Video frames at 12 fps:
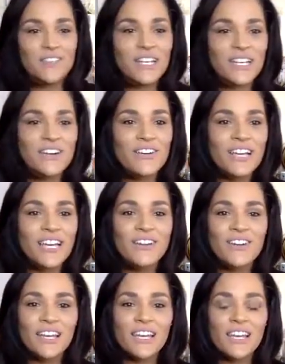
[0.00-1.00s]
Hello, hello,
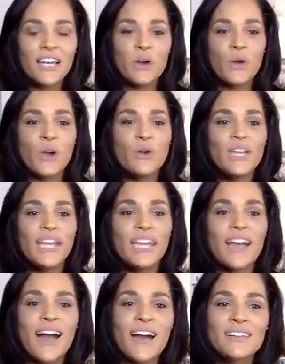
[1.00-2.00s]
hello.
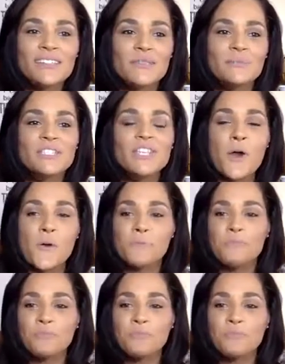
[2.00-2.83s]
Okay, awesome. So